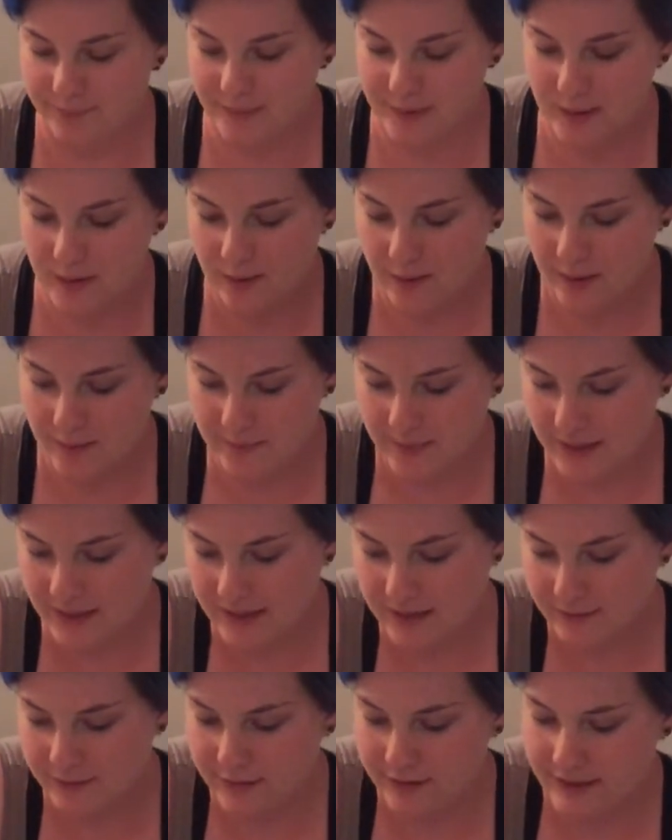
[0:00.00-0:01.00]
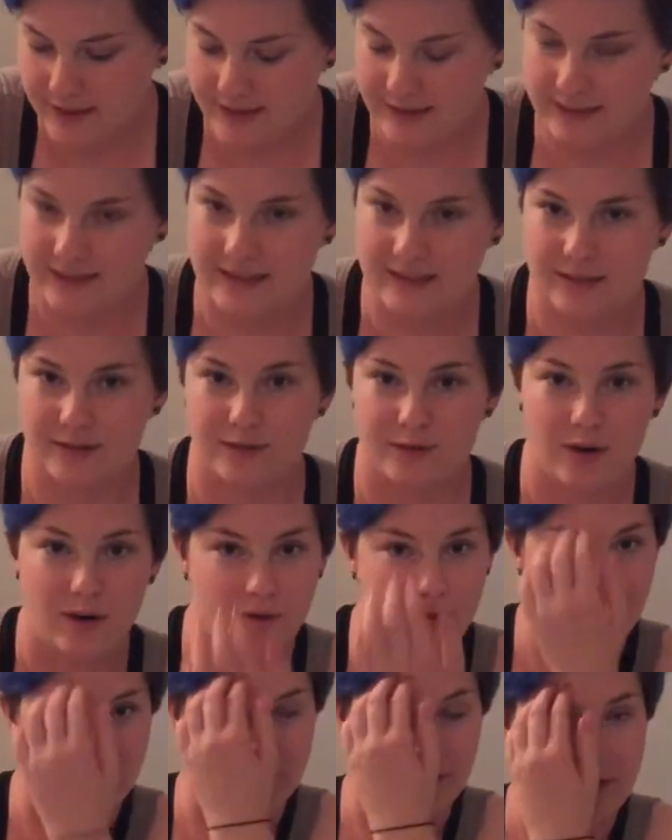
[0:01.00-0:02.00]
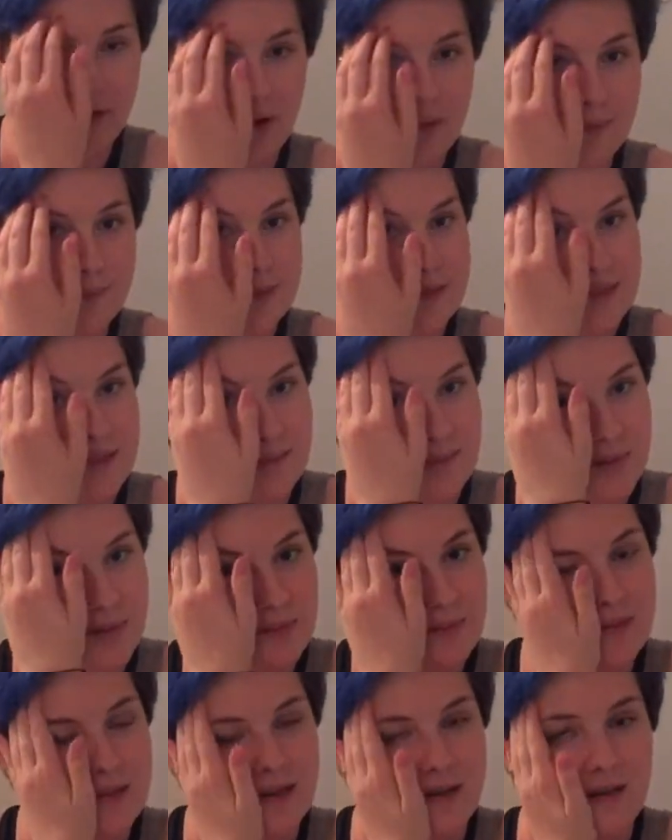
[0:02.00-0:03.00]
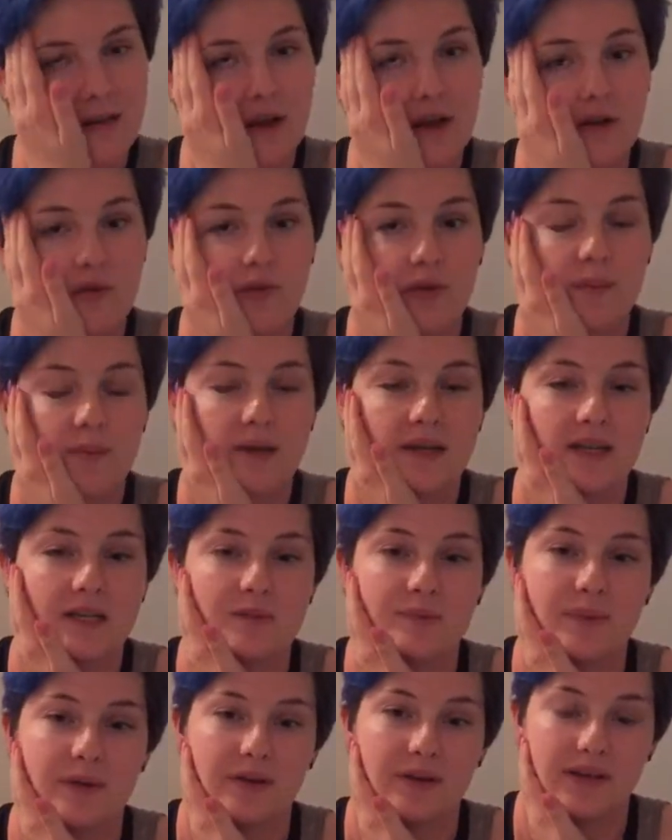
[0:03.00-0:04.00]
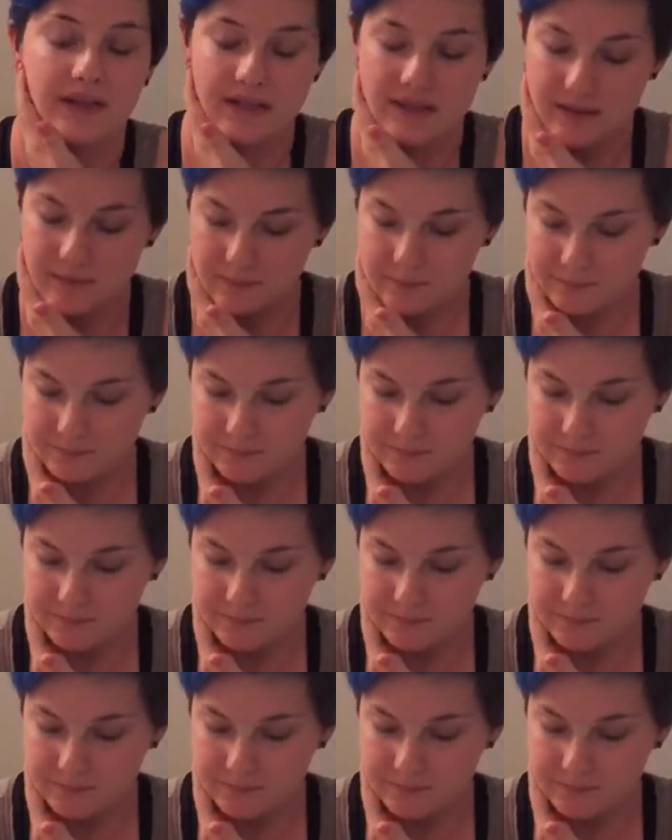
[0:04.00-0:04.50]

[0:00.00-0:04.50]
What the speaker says: So I feel like these are all very common symptoms that a lot of women experience.